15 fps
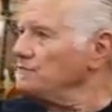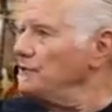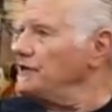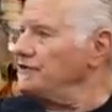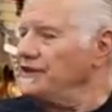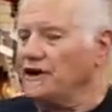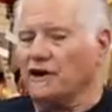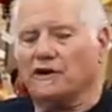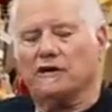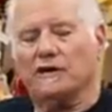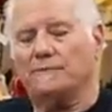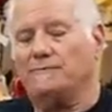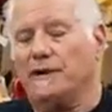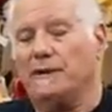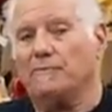but they're
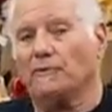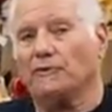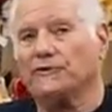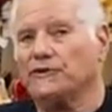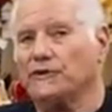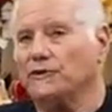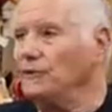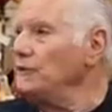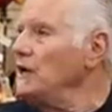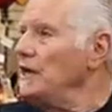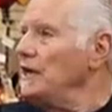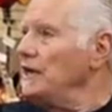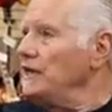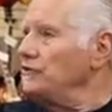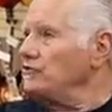good people too,
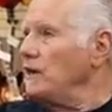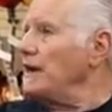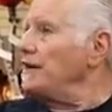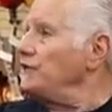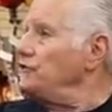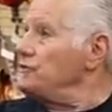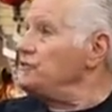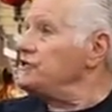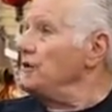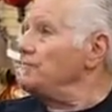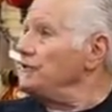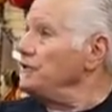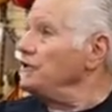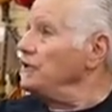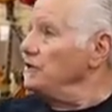trying to do something